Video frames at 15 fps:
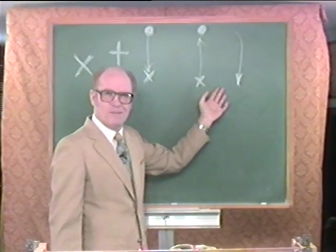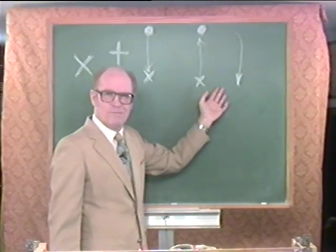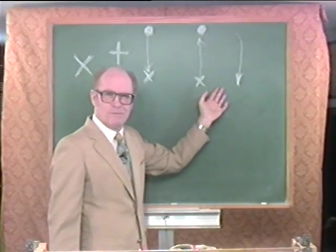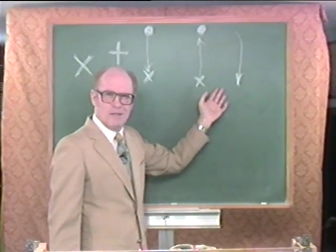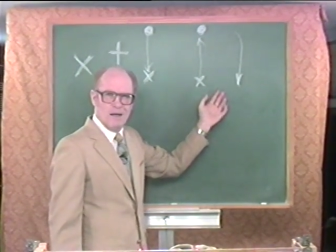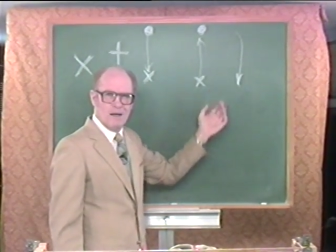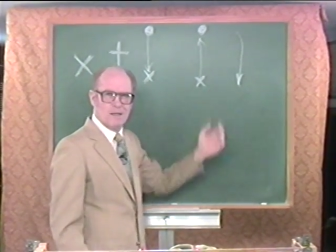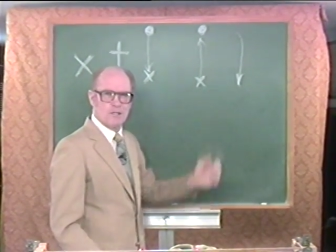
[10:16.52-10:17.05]
of
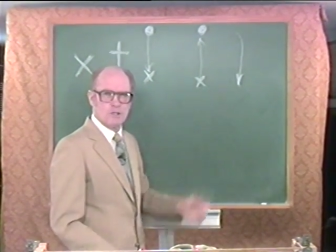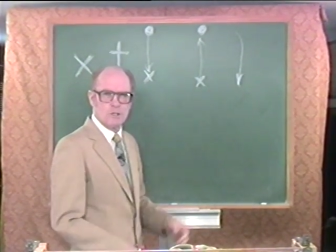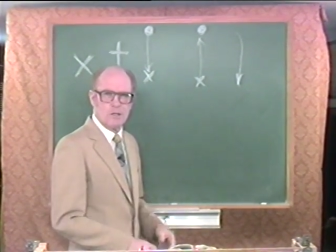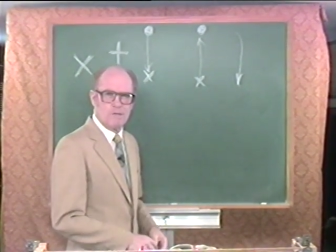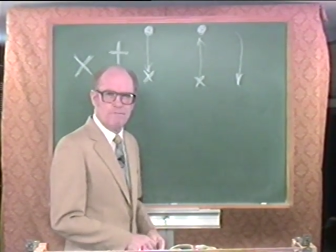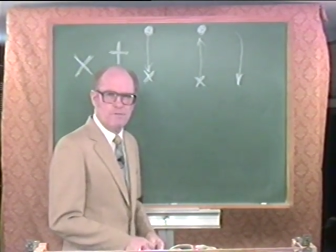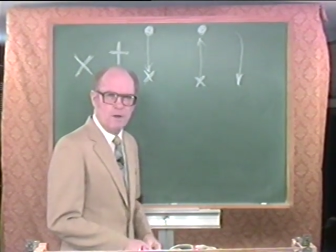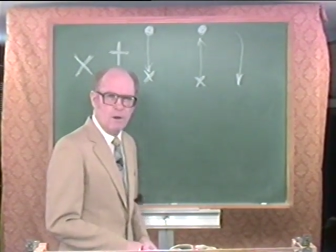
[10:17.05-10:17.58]
God is going
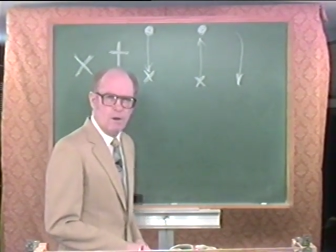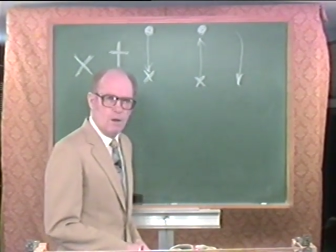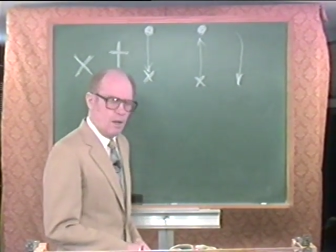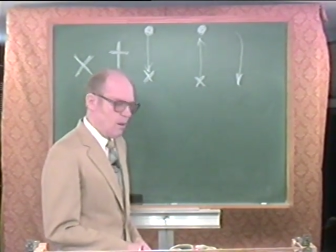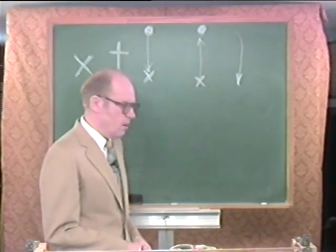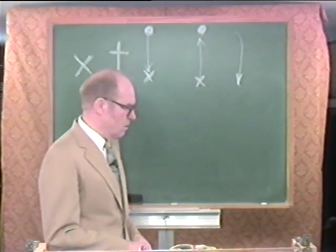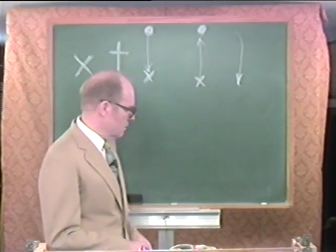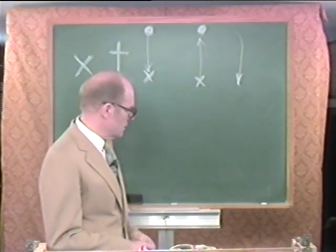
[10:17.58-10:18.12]
to fall
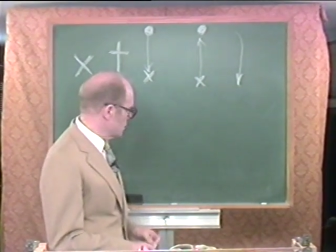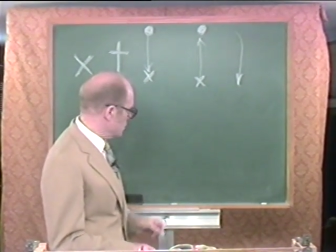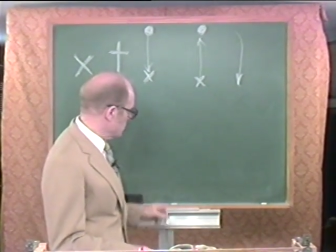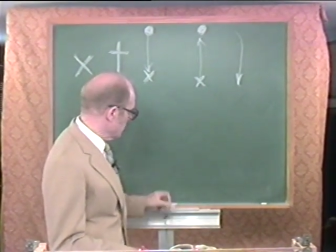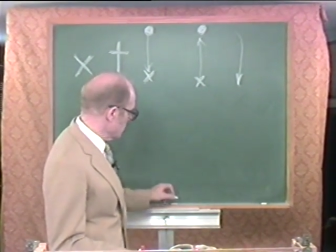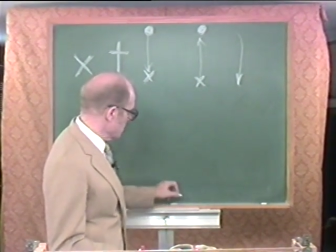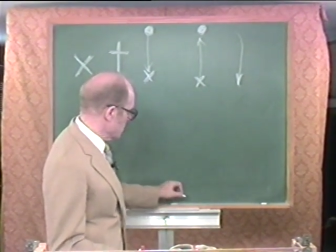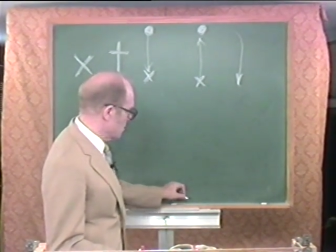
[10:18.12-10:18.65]
on this
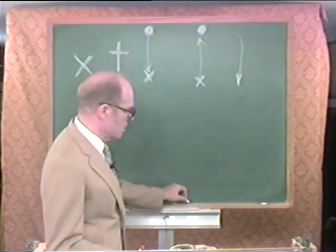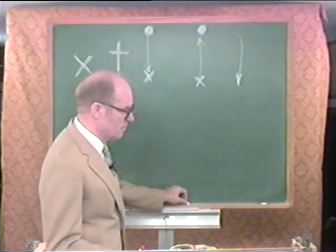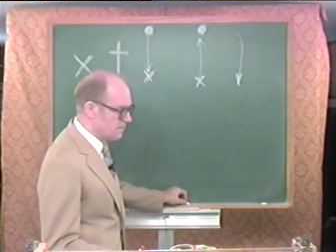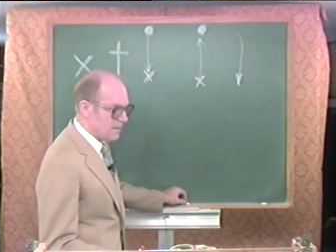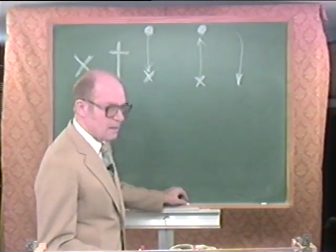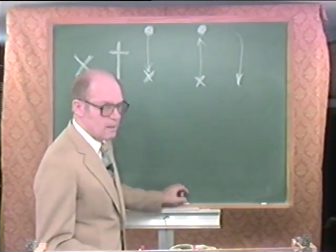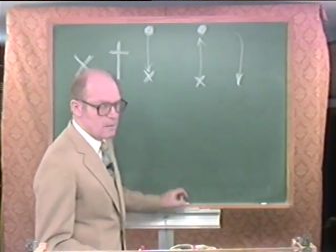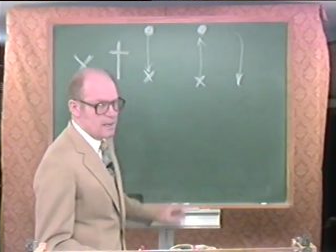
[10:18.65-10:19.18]
world.
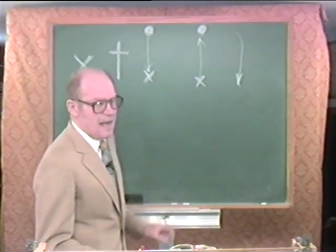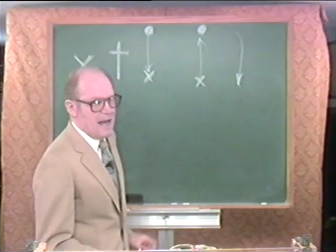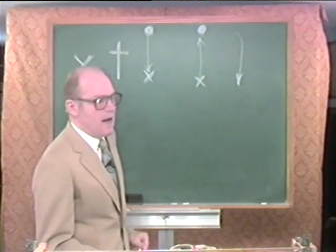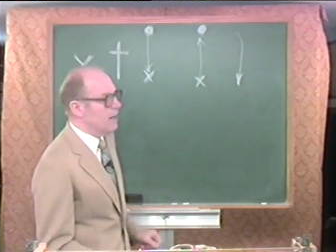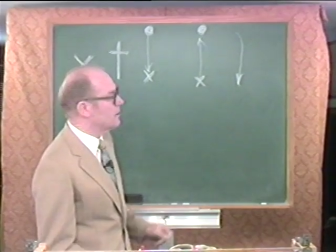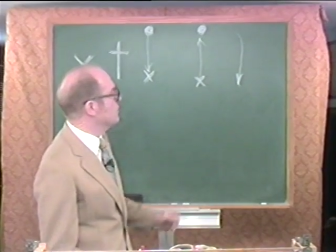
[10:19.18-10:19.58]
Now,